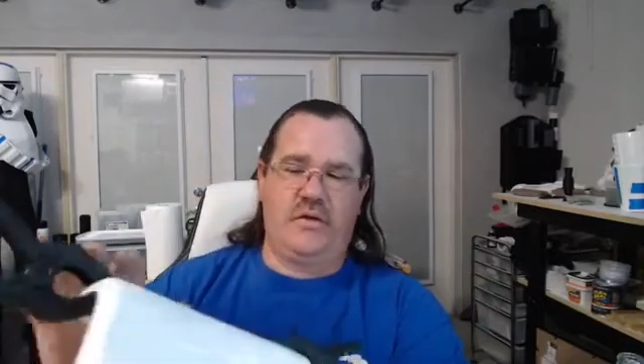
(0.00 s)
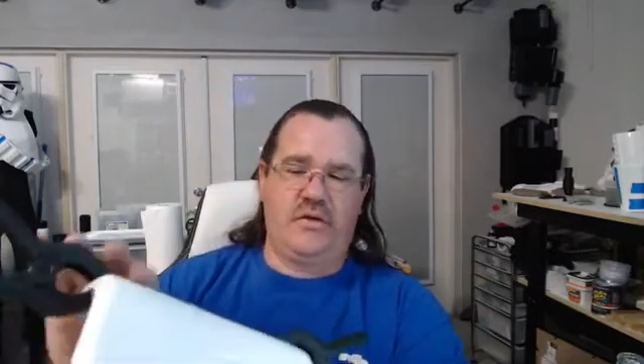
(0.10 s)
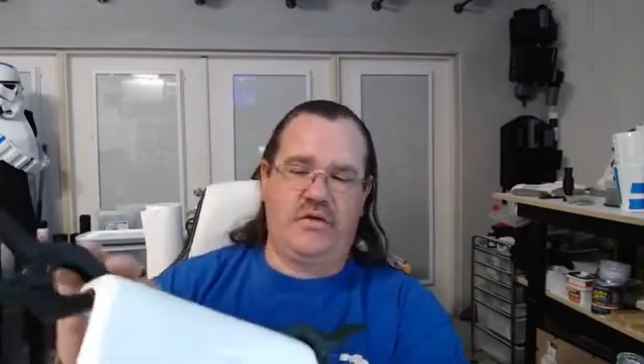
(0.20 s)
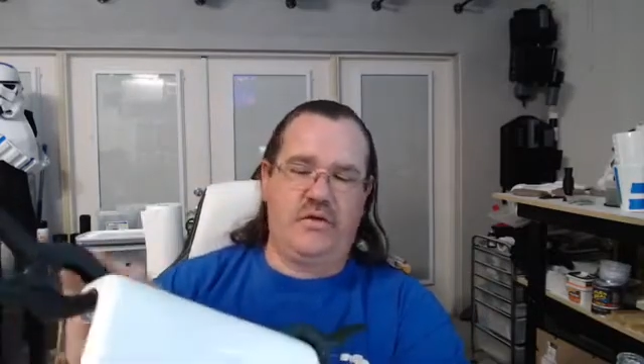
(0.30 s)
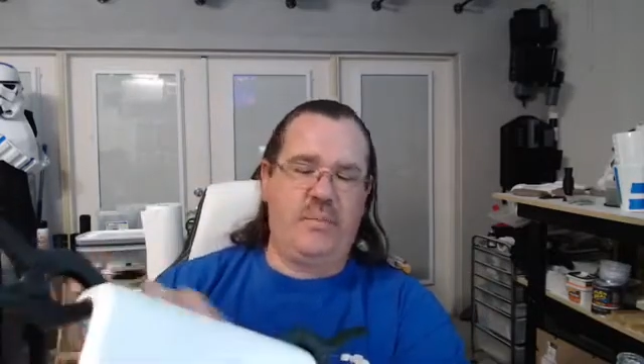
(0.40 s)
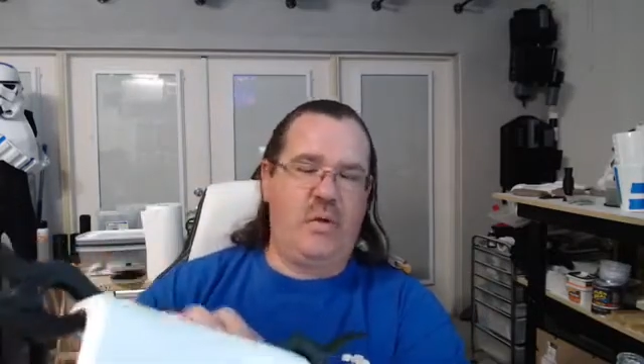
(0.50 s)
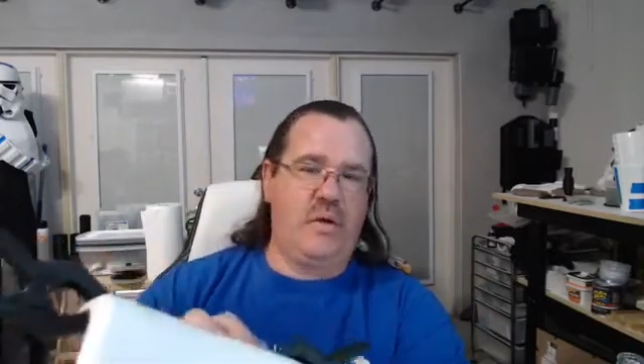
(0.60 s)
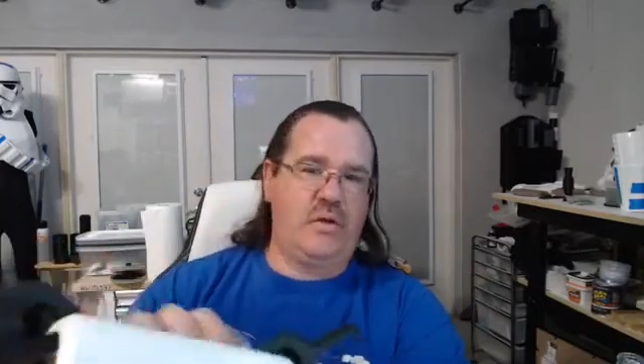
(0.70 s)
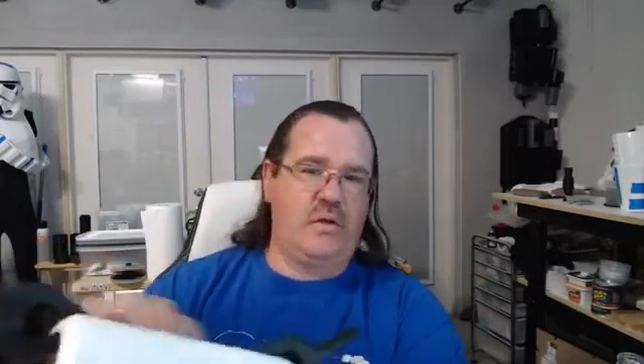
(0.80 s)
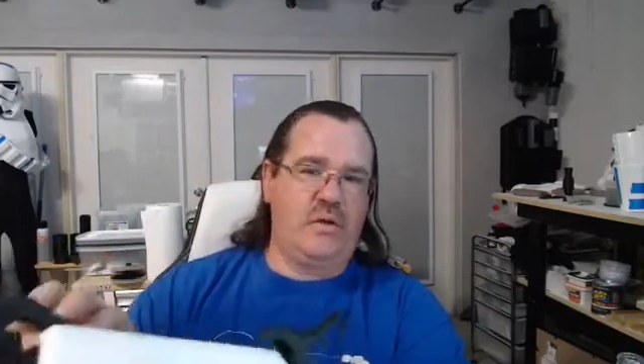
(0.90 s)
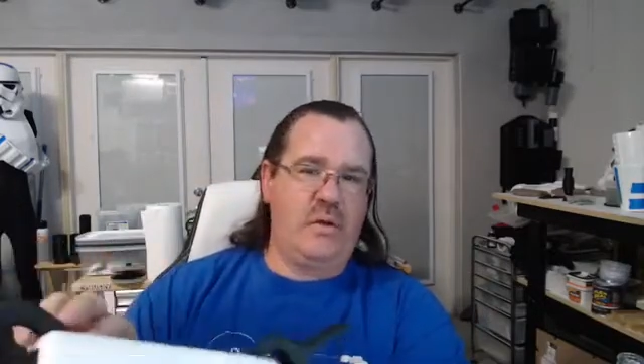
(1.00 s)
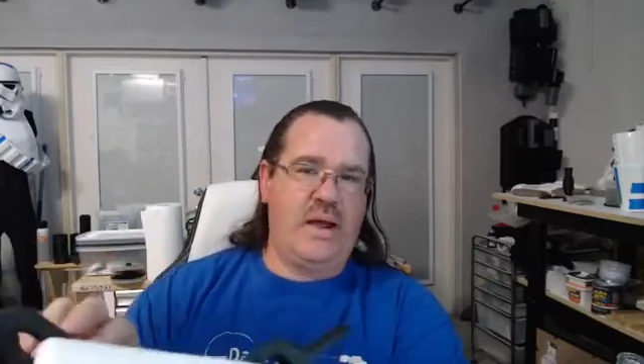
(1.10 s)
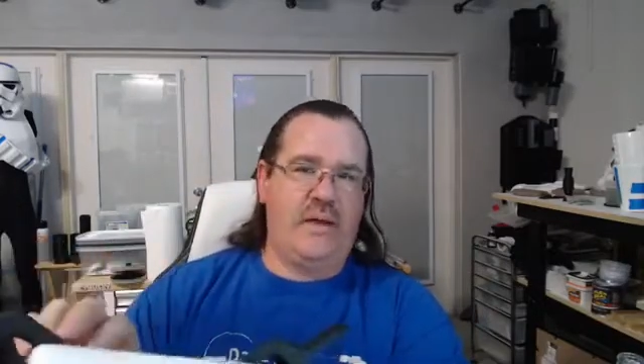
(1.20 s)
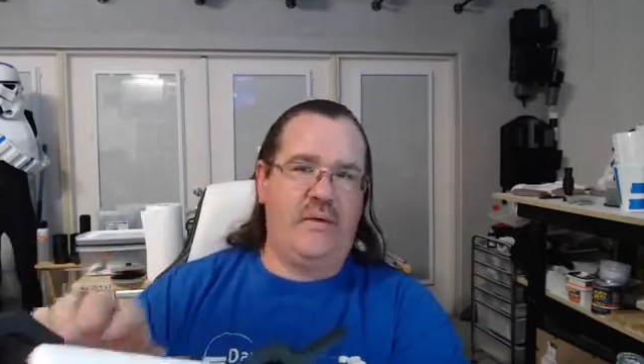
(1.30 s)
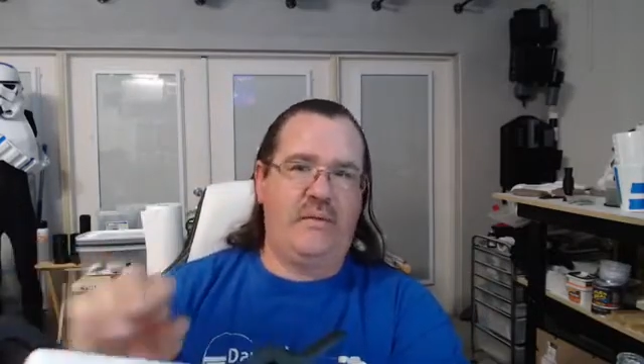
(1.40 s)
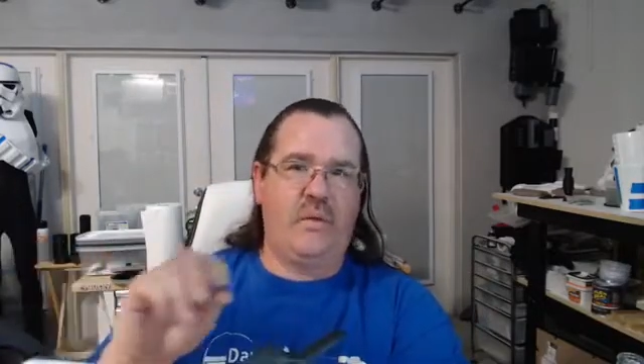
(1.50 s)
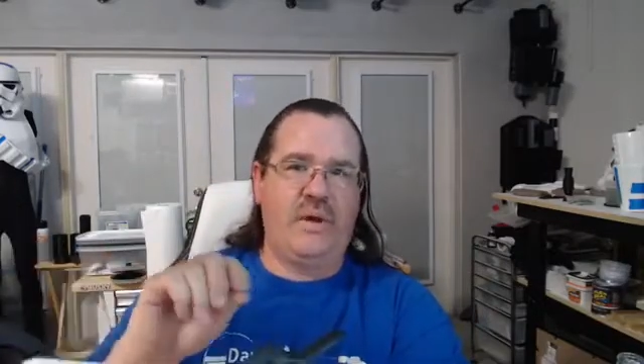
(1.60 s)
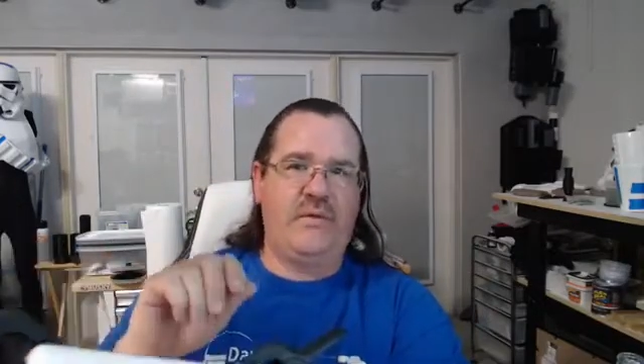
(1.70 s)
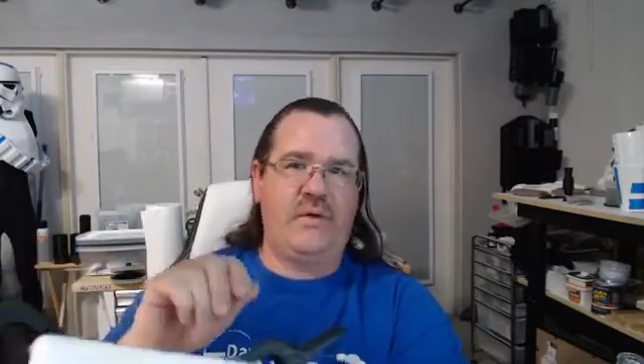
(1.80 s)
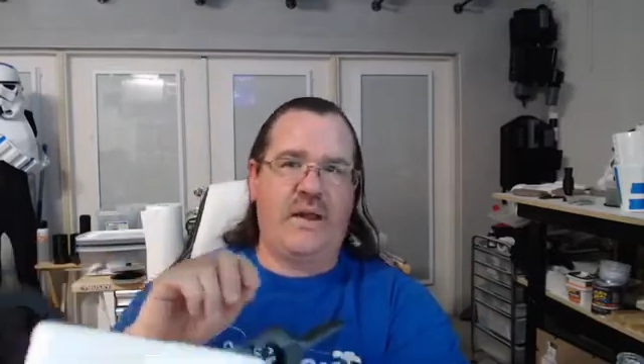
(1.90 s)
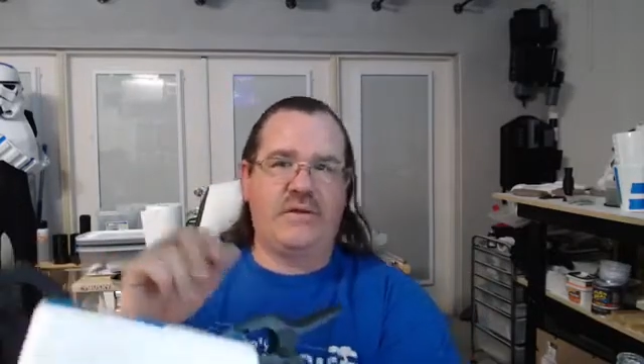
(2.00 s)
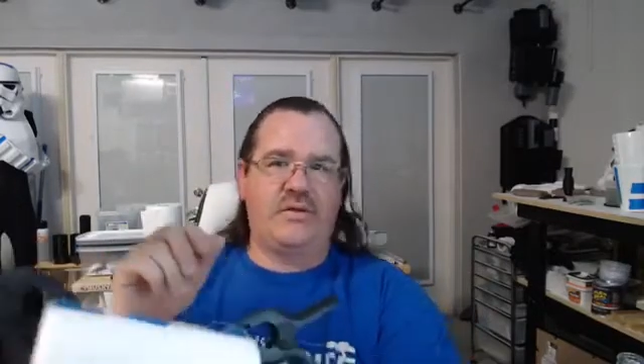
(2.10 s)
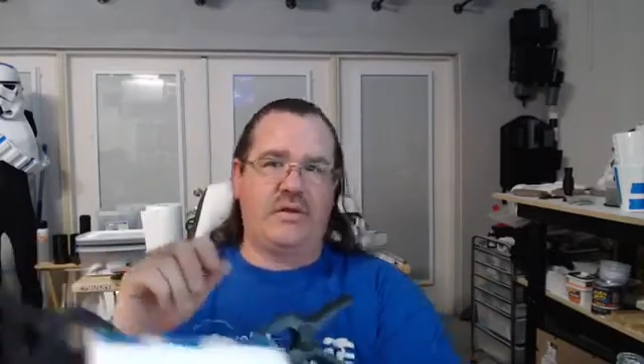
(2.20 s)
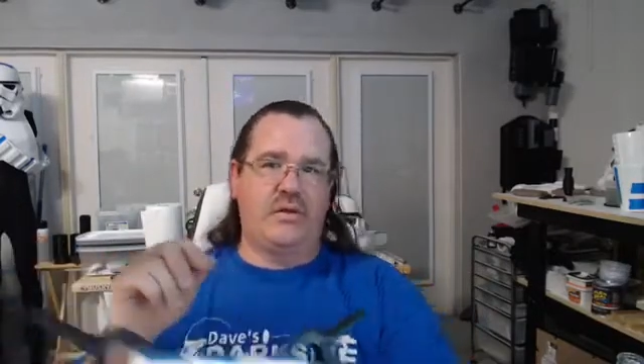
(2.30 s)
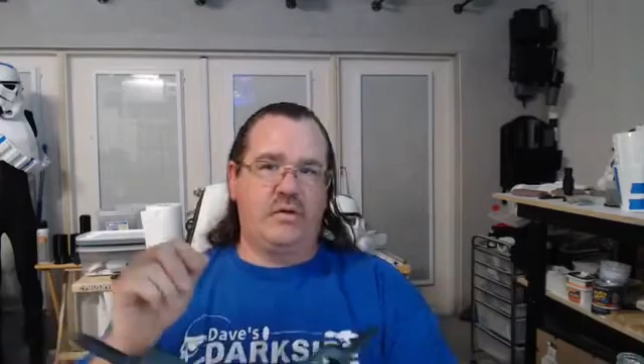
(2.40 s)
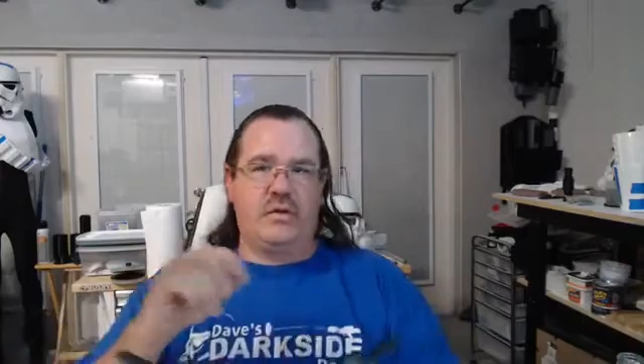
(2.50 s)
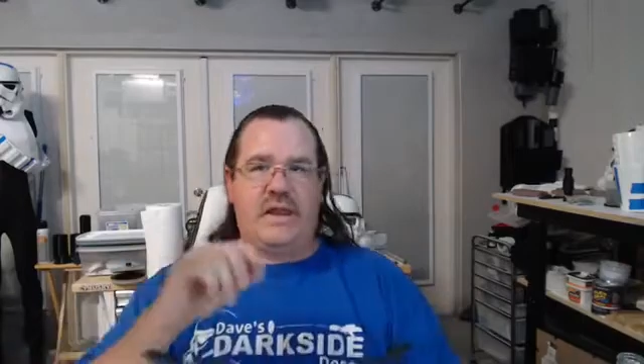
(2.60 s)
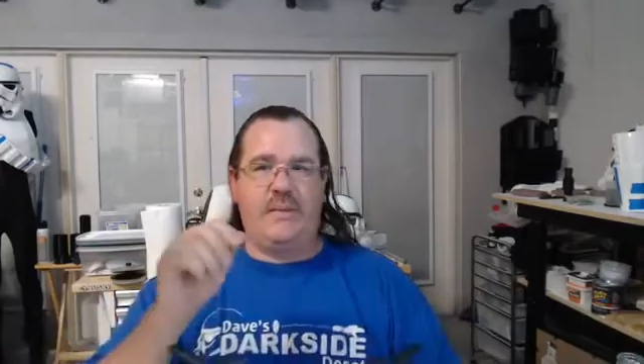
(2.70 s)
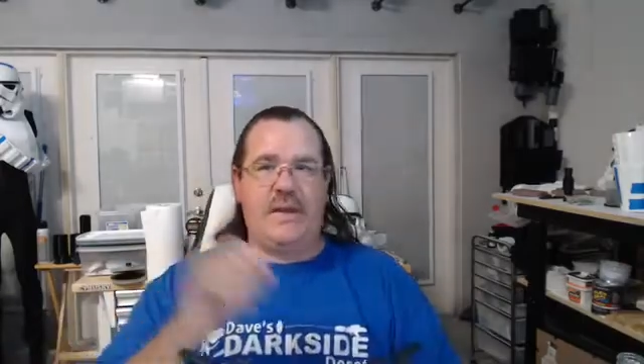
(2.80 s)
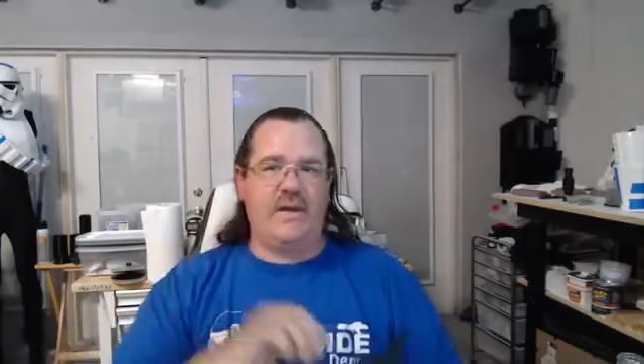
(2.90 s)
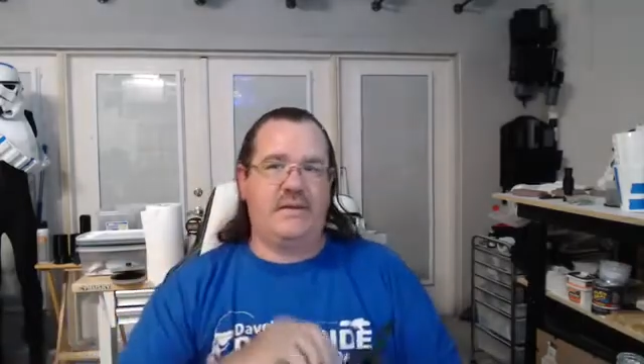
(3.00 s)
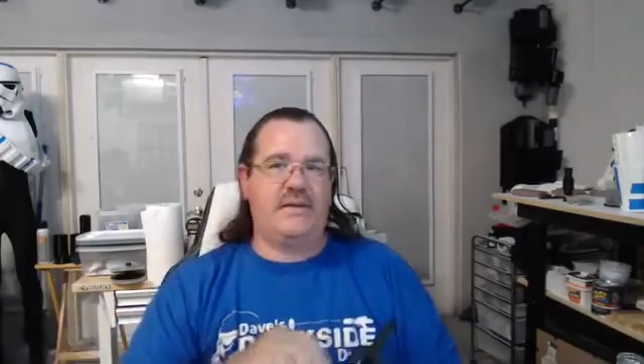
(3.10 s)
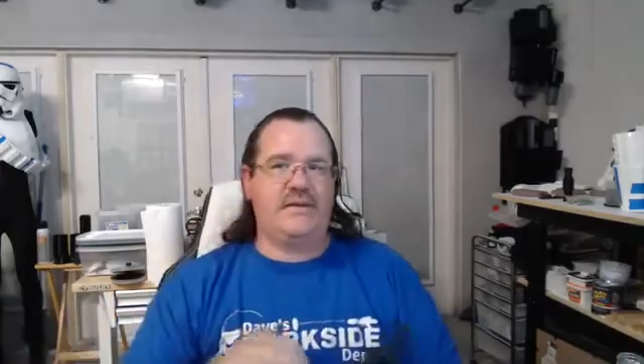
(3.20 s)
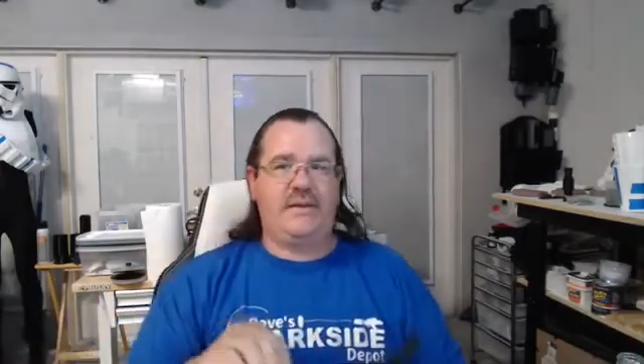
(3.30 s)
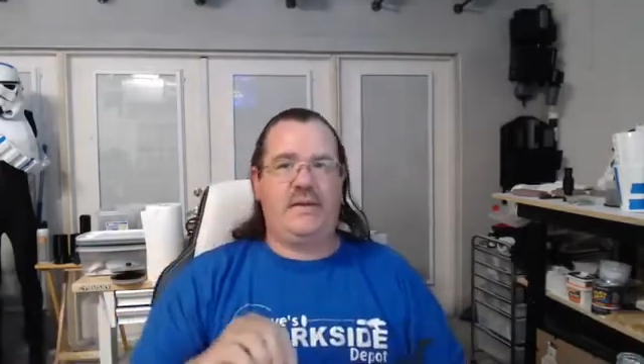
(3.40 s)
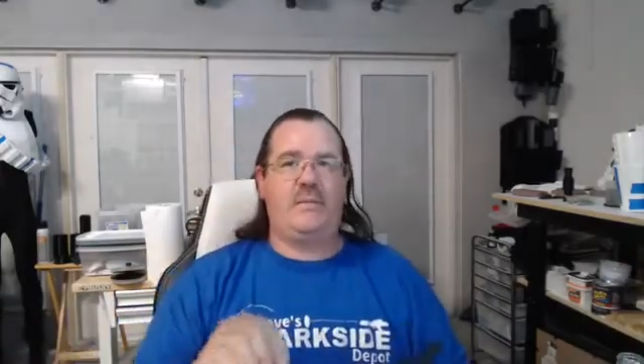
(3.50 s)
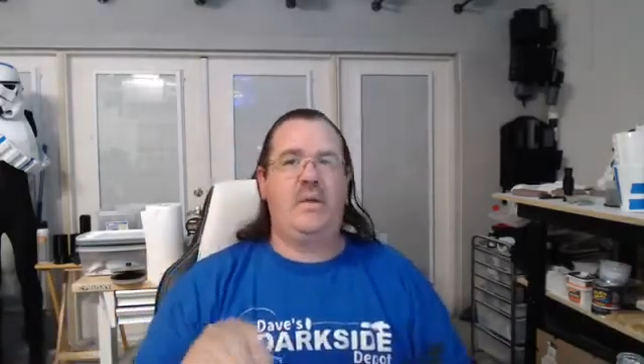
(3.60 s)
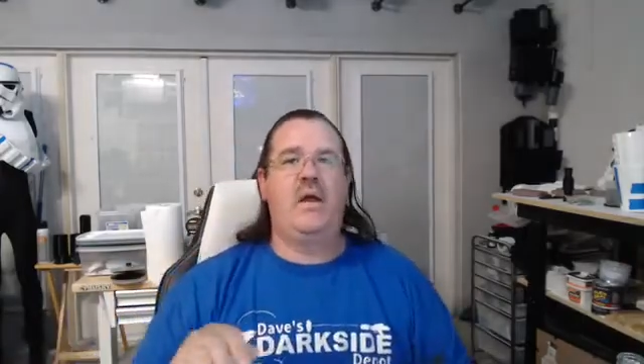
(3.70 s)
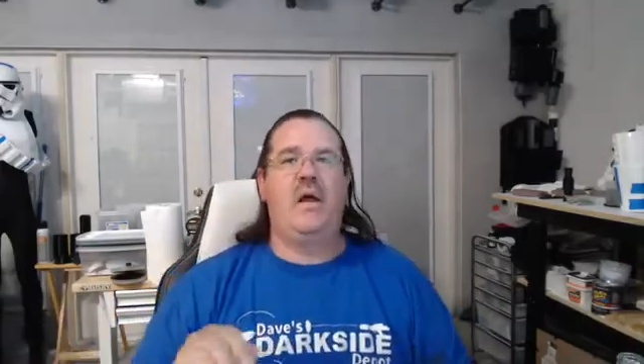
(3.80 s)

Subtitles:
strip all the glue out of whatever extra glue came out of the seam.